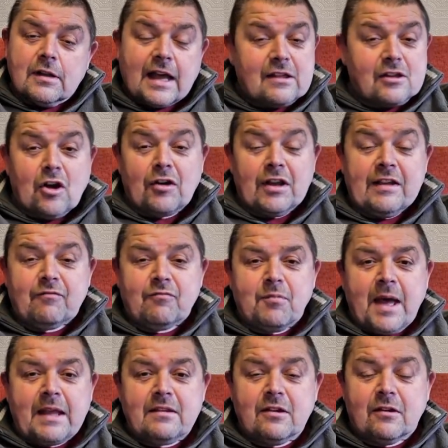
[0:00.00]
that's got even
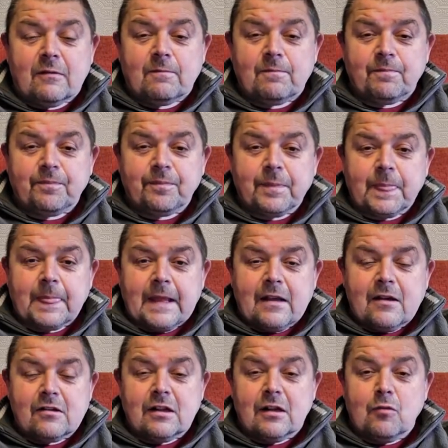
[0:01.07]
better,
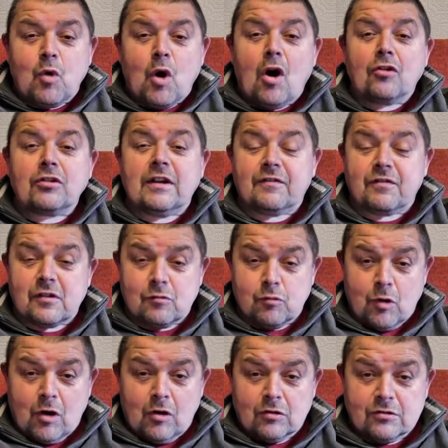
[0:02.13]
because it'll warn you if there's
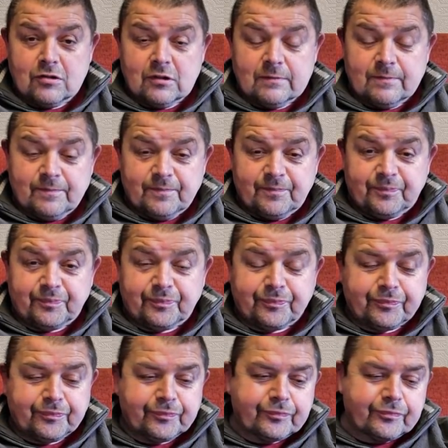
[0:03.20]
water.
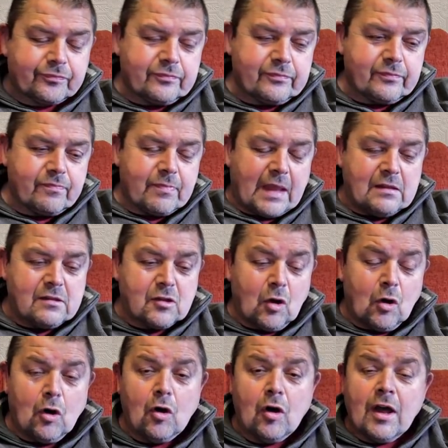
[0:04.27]

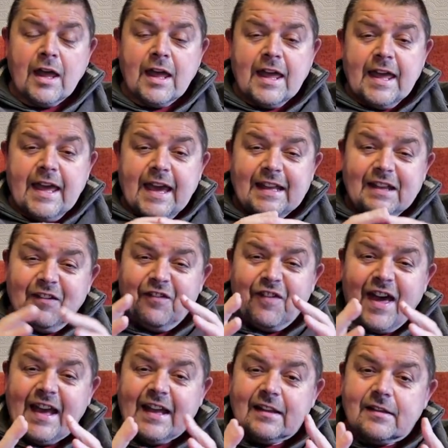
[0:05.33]
So in
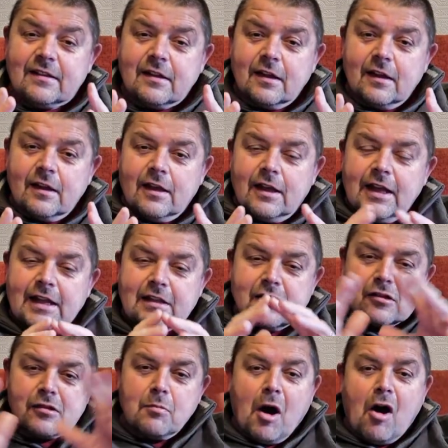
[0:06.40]
effect, it's
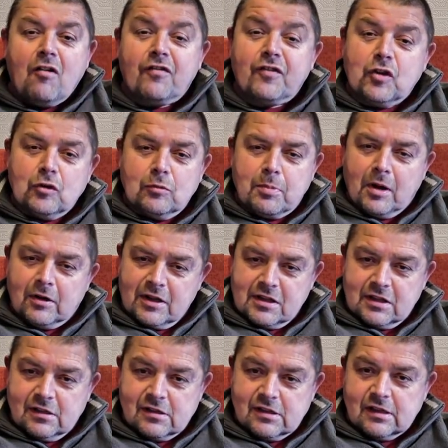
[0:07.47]
a small fuel
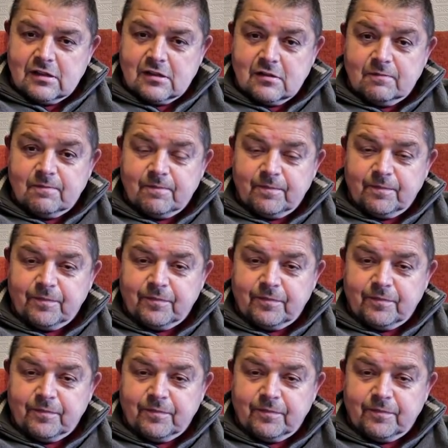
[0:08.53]
polishing system,